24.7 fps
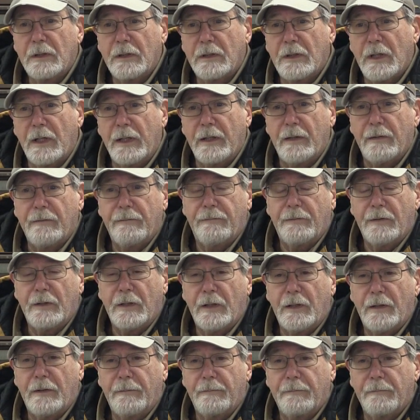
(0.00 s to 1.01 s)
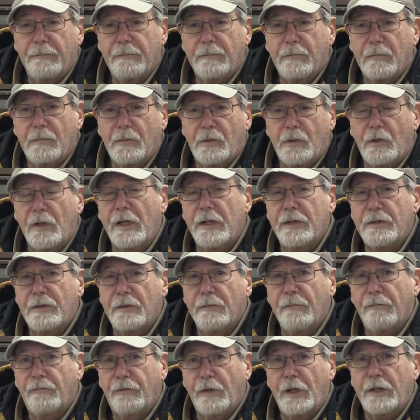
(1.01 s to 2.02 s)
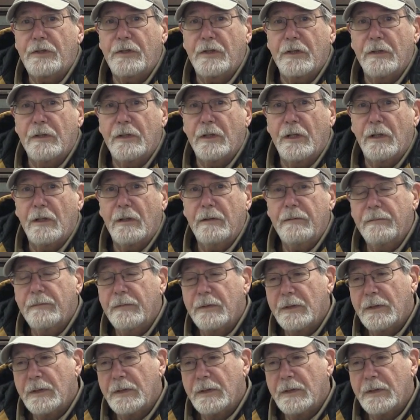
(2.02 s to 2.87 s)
kind of creates some friction there,